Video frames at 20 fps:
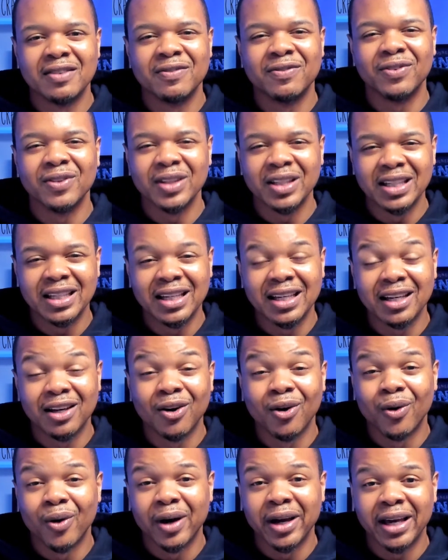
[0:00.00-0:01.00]
fully get
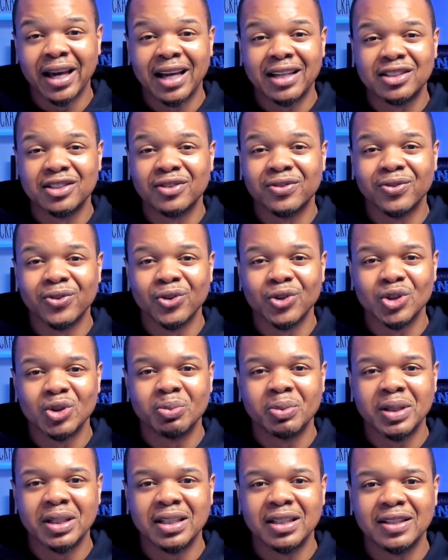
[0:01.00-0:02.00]
going at your full
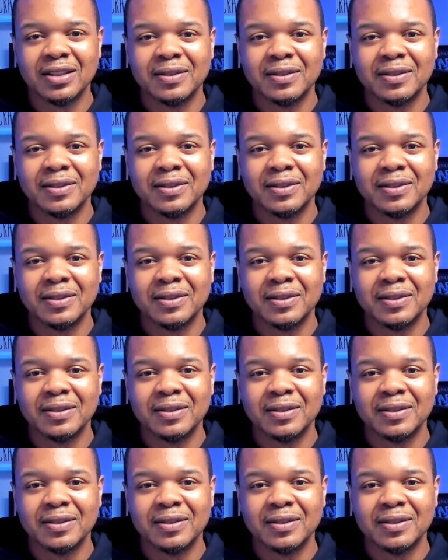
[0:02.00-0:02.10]
speed.